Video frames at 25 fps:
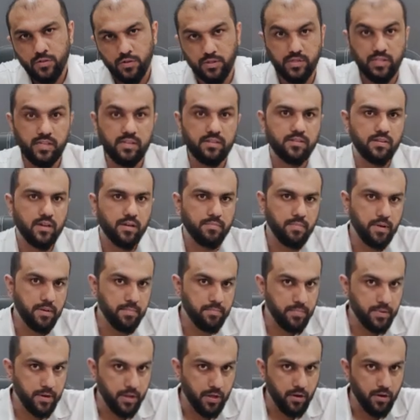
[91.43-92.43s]
So these are
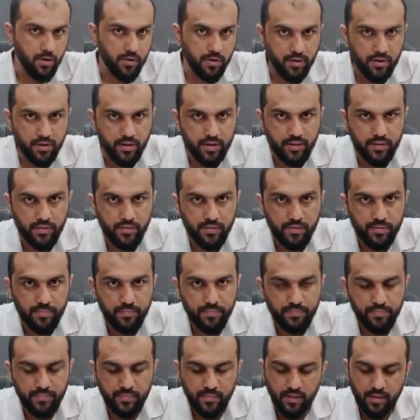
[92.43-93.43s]
my
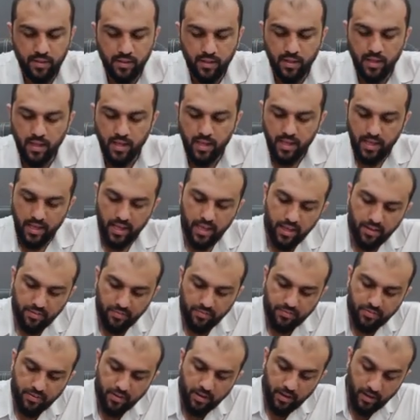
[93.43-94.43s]
priorities.
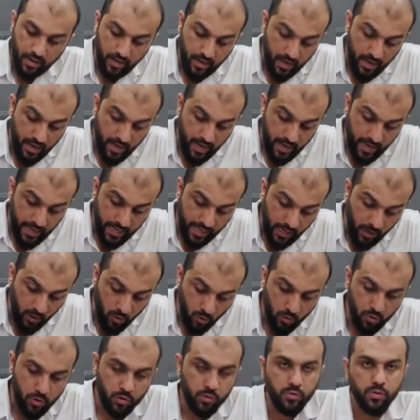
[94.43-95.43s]
If I
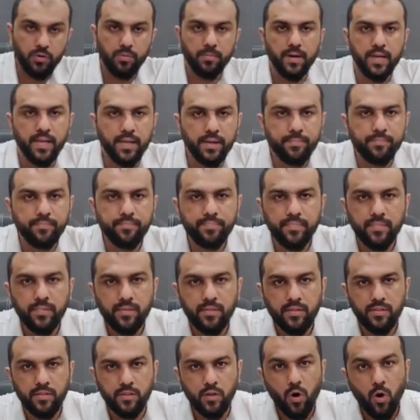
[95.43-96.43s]
go to Dubai,
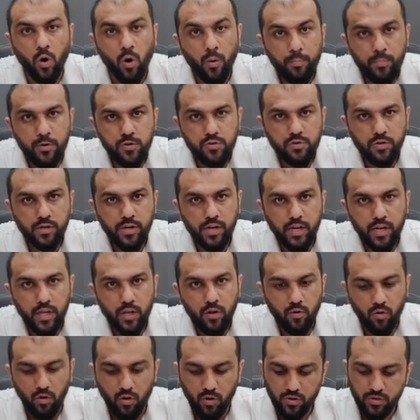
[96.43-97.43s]
the
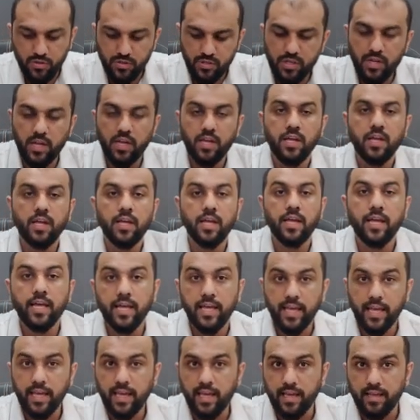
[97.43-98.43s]
opportunity cost
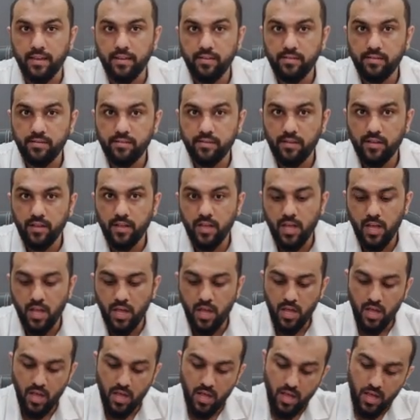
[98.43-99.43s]

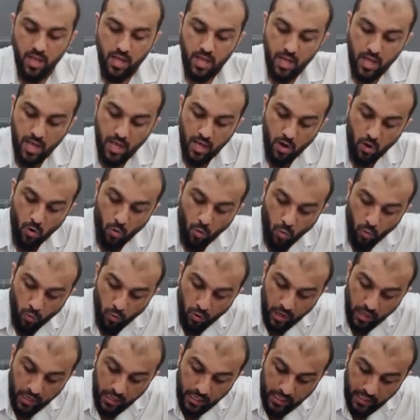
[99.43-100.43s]
is
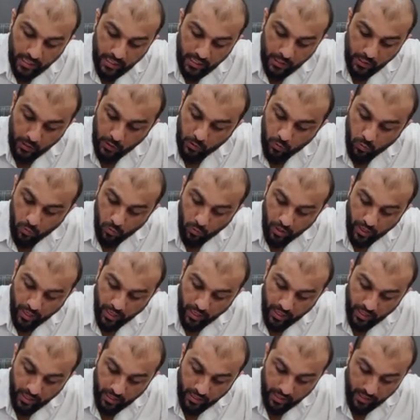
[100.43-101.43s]
only
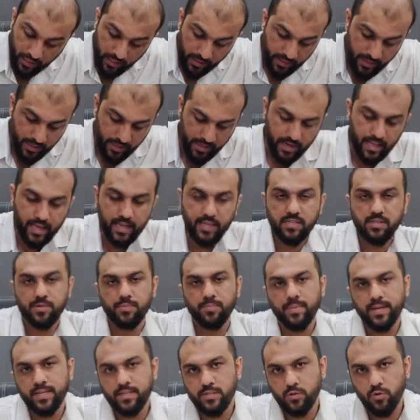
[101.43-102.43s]
UAE, the
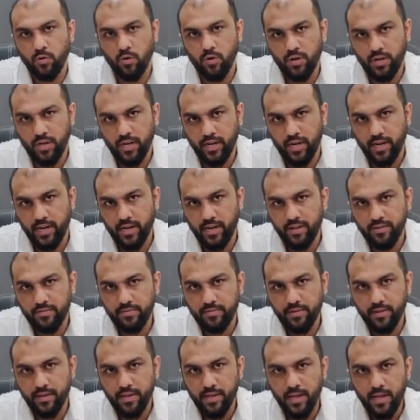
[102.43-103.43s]
next best
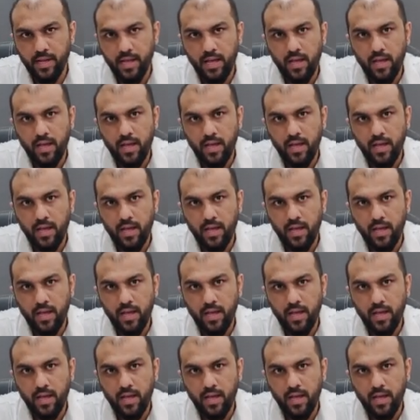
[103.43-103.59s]
alternative,